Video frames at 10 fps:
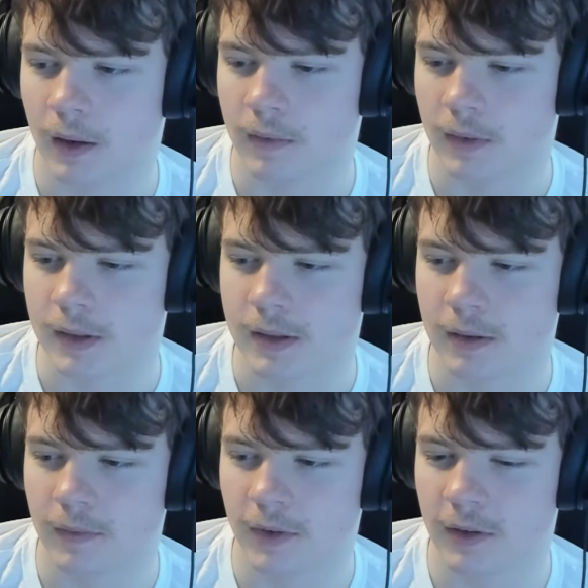Hurts to
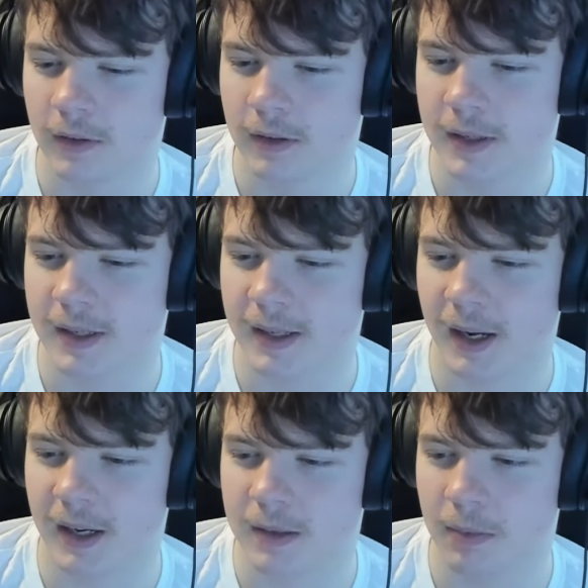review your
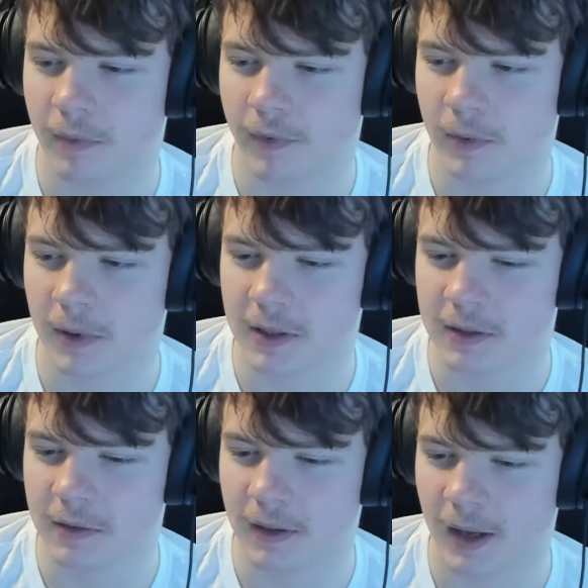status, but before we can
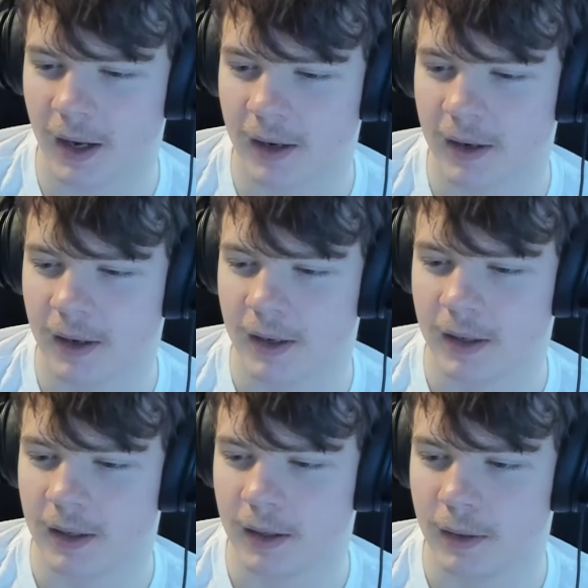do that,
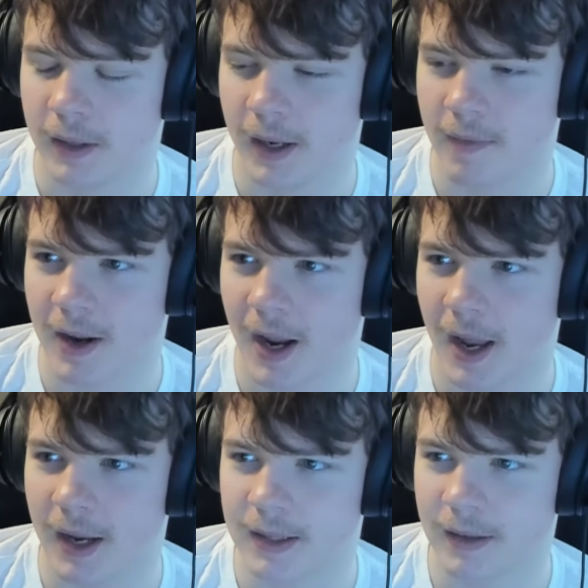you need to have an
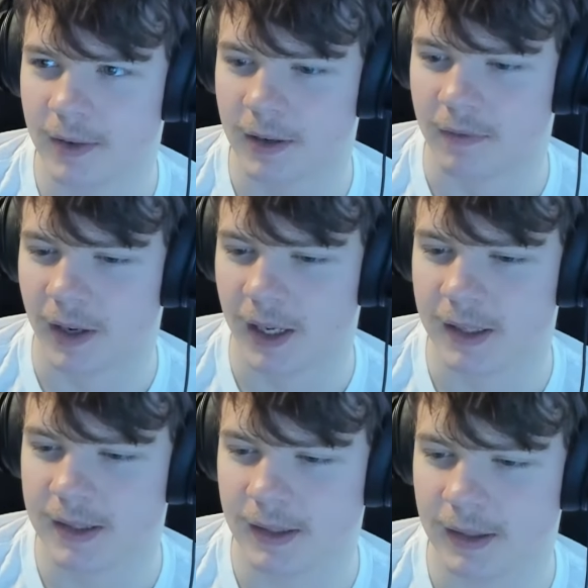active
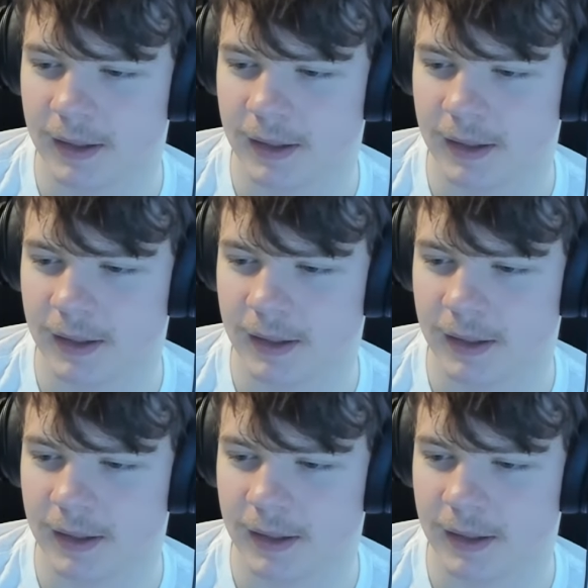advisor.